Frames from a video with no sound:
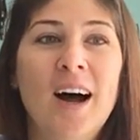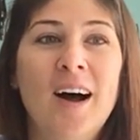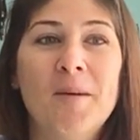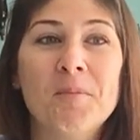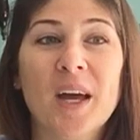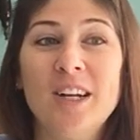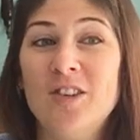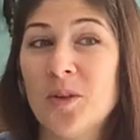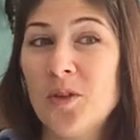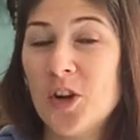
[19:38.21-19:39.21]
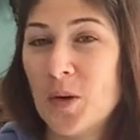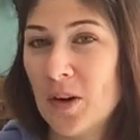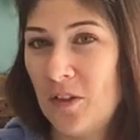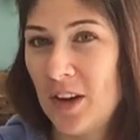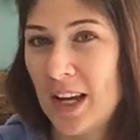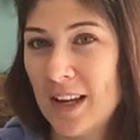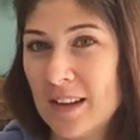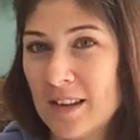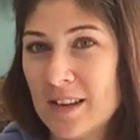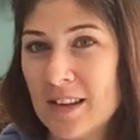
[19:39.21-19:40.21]
I don't know if
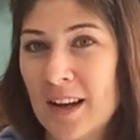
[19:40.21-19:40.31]
his